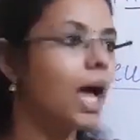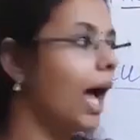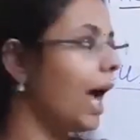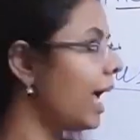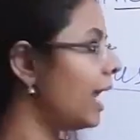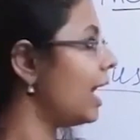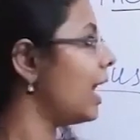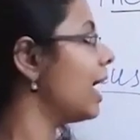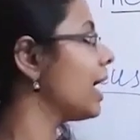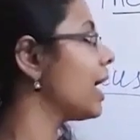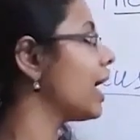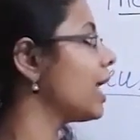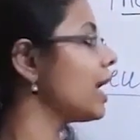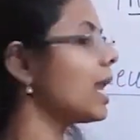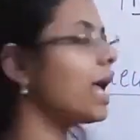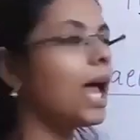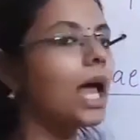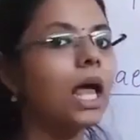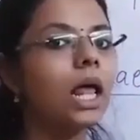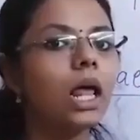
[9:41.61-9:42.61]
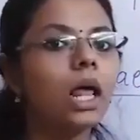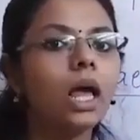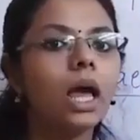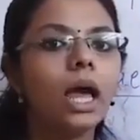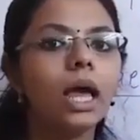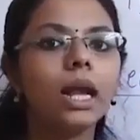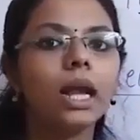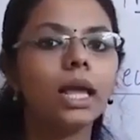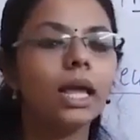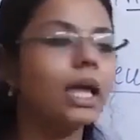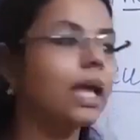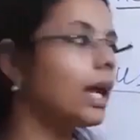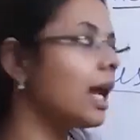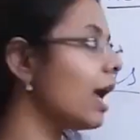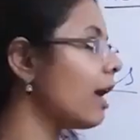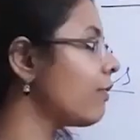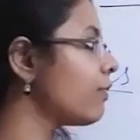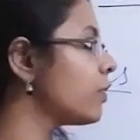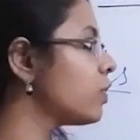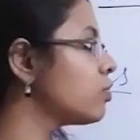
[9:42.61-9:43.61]
I'll again
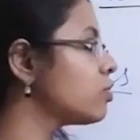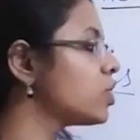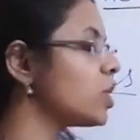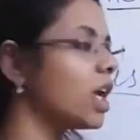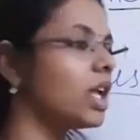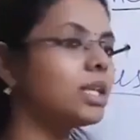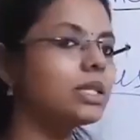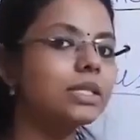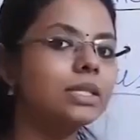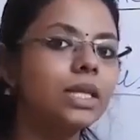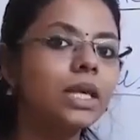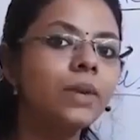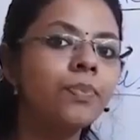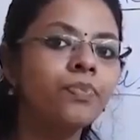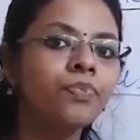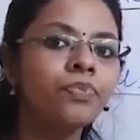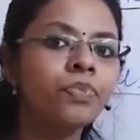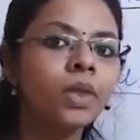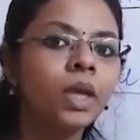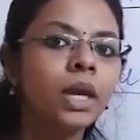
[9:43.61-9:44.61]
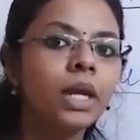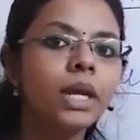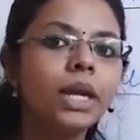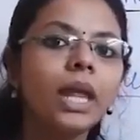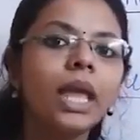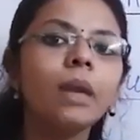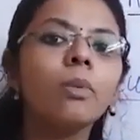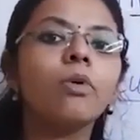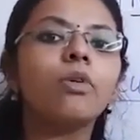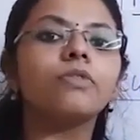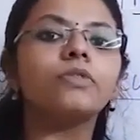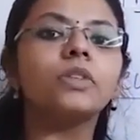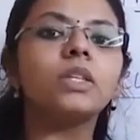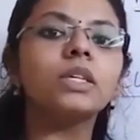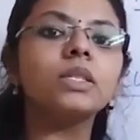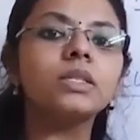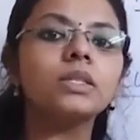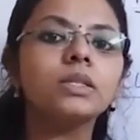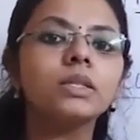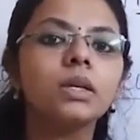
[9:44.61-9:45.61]
have to change the name of
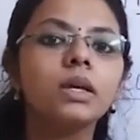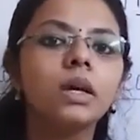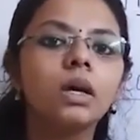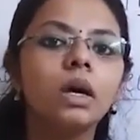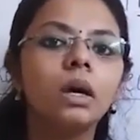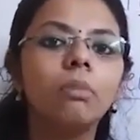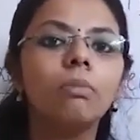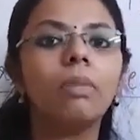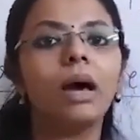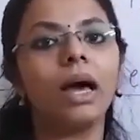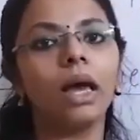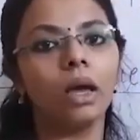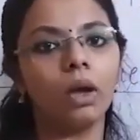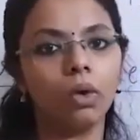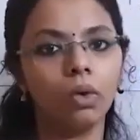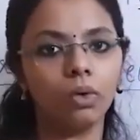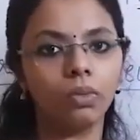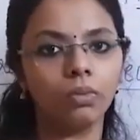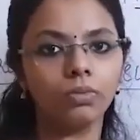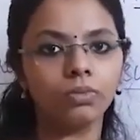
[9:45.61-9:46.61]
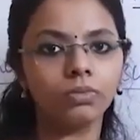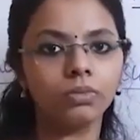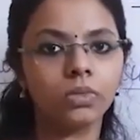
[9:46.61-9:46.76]
this mango.